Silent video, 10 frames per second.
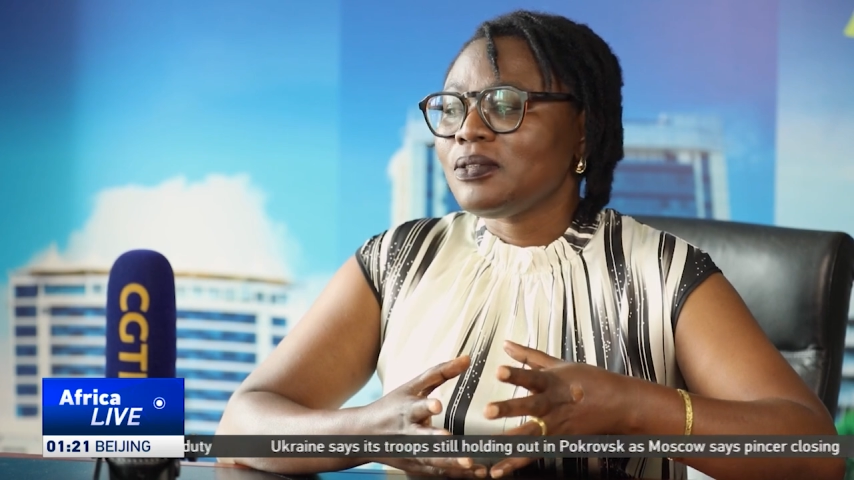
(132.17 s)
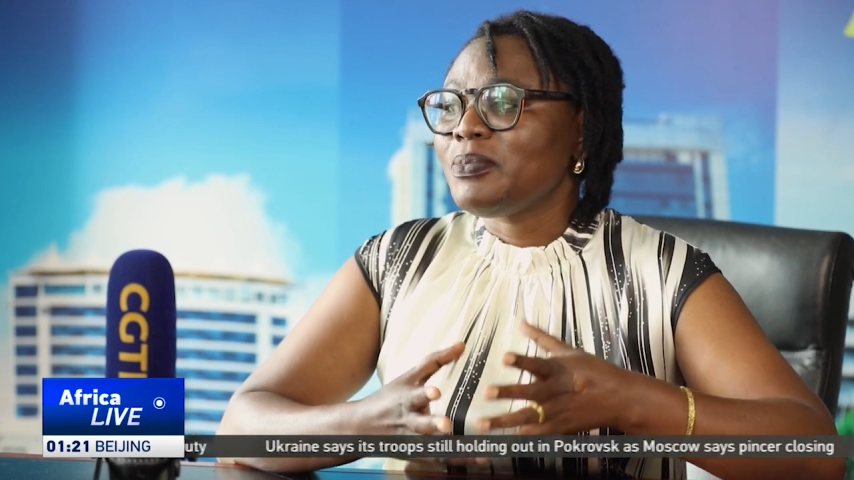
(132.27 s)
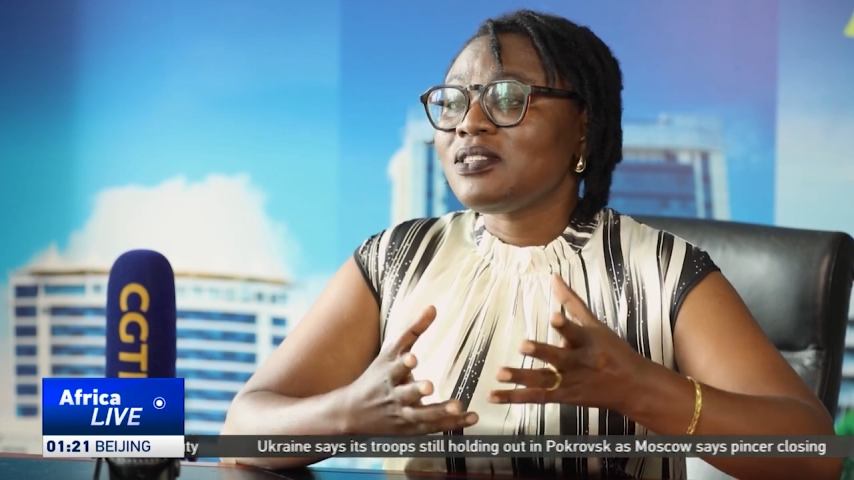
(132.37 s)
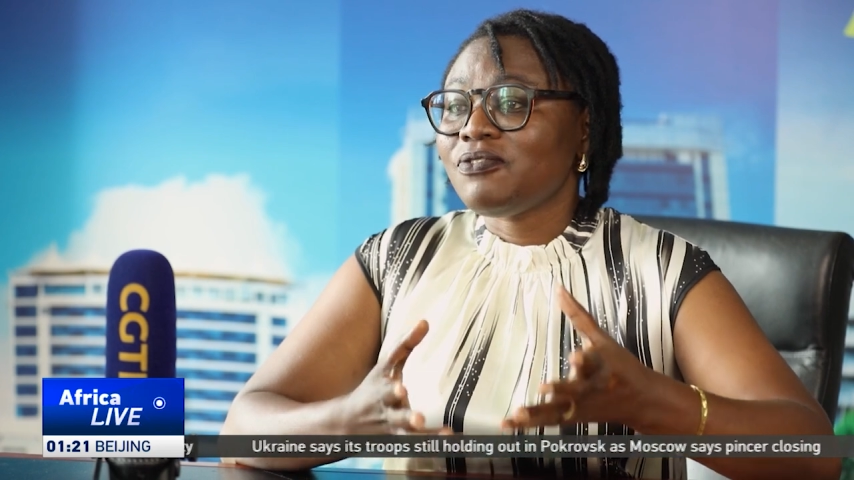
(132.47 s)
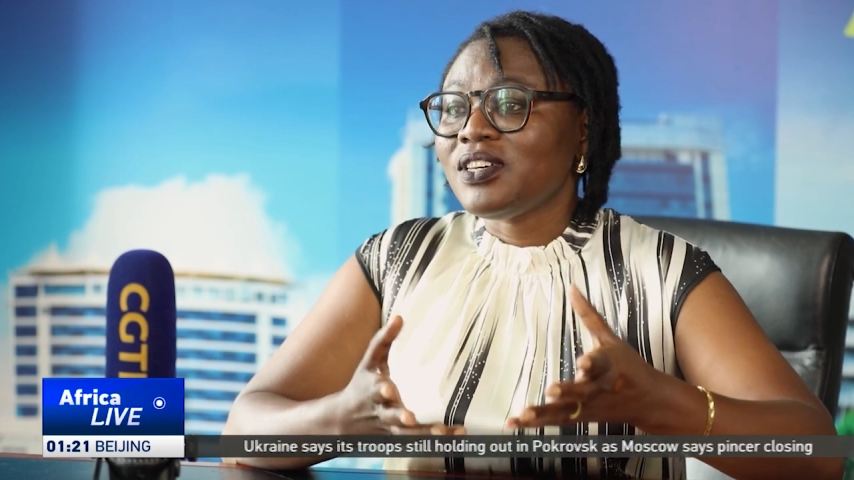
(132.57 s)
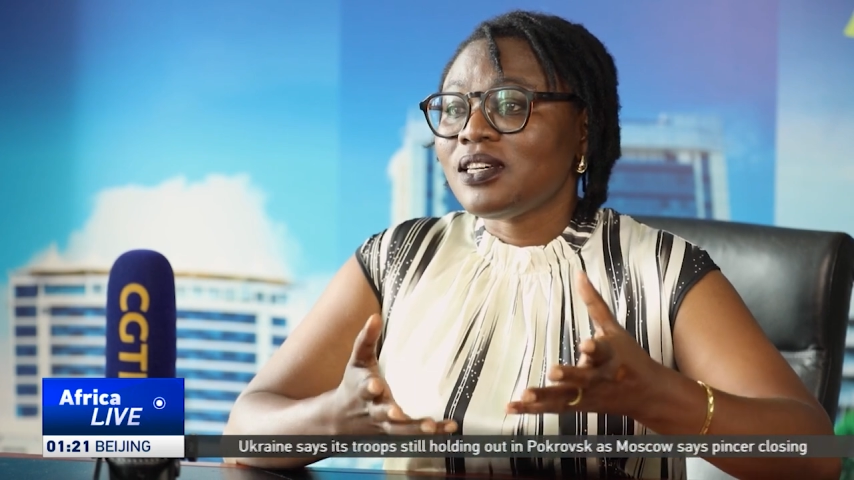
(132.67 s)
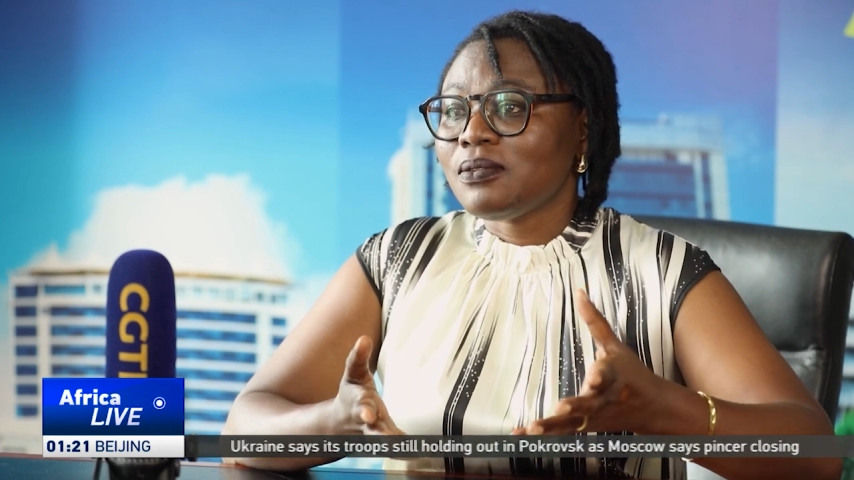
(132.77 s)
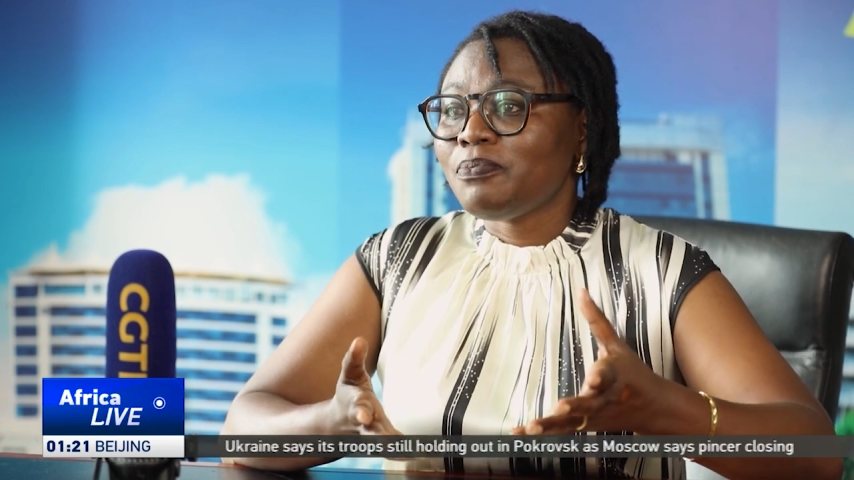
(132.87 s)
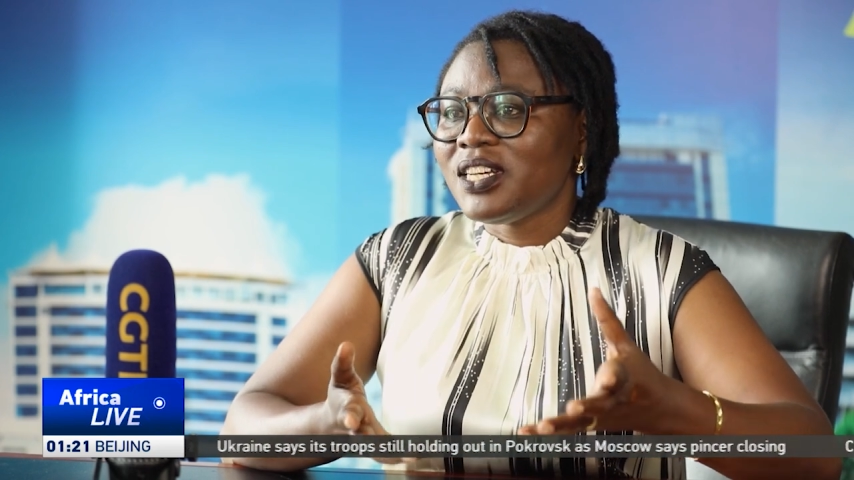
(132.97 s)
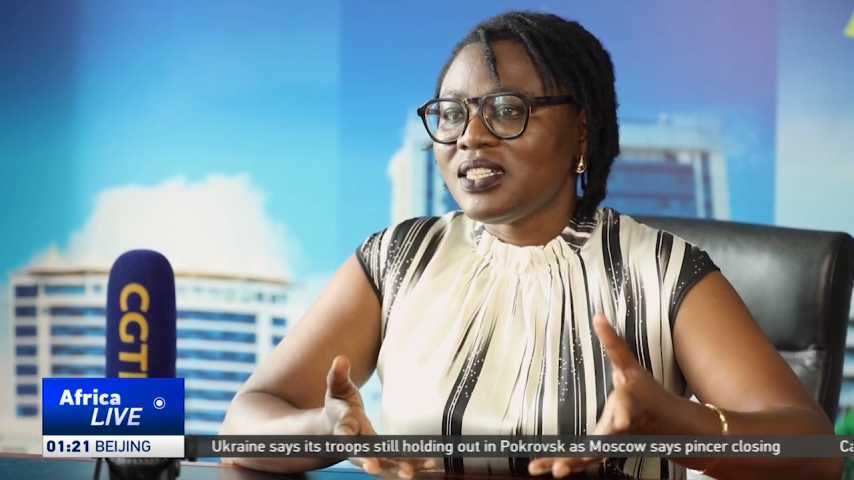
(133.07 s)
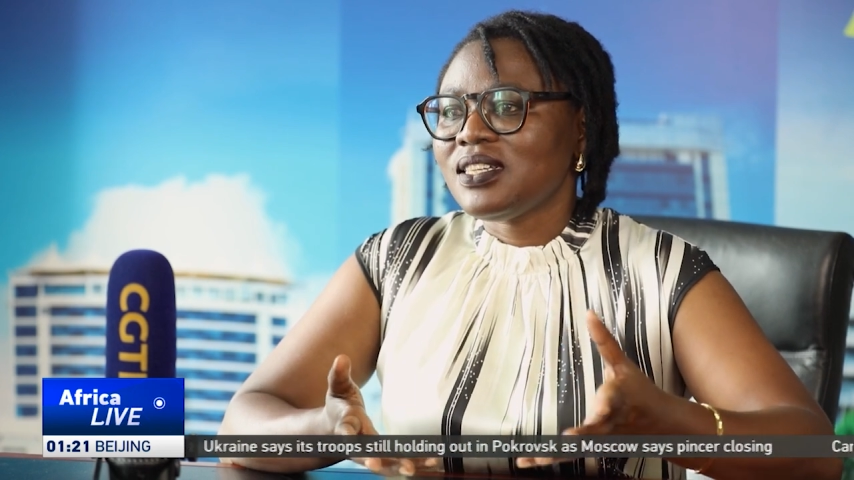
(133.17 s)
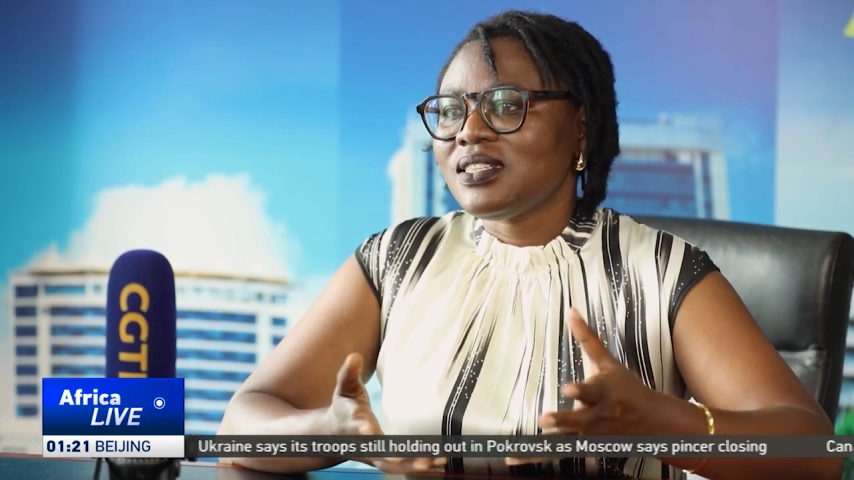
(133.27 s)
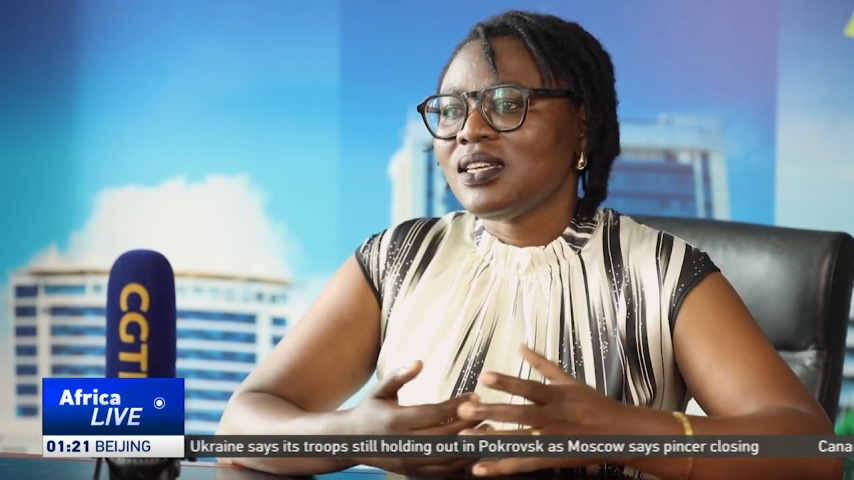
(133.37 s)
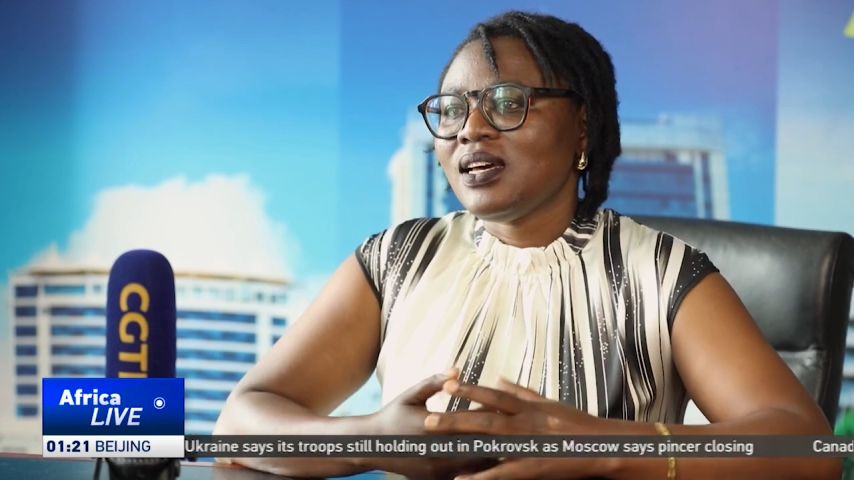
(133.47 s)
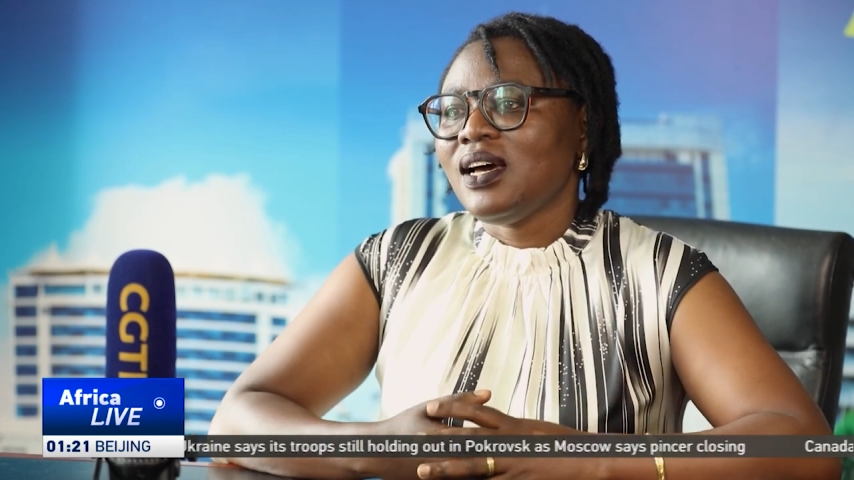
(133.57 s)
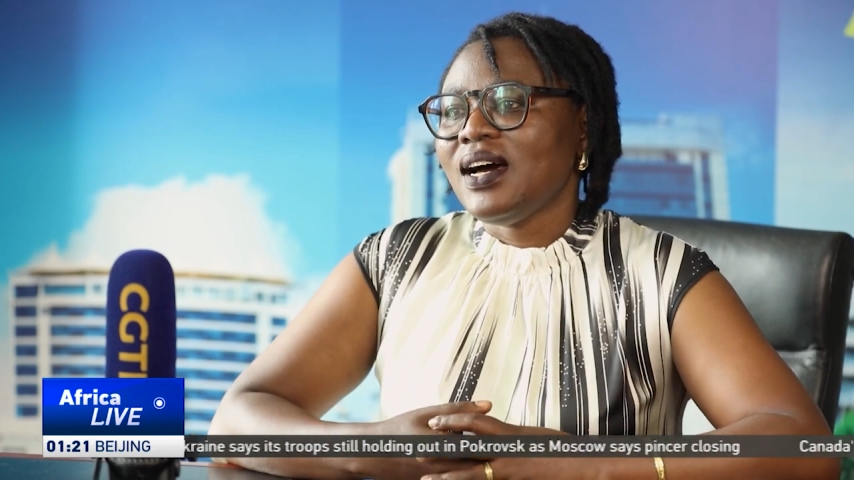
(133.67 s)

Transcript: specific places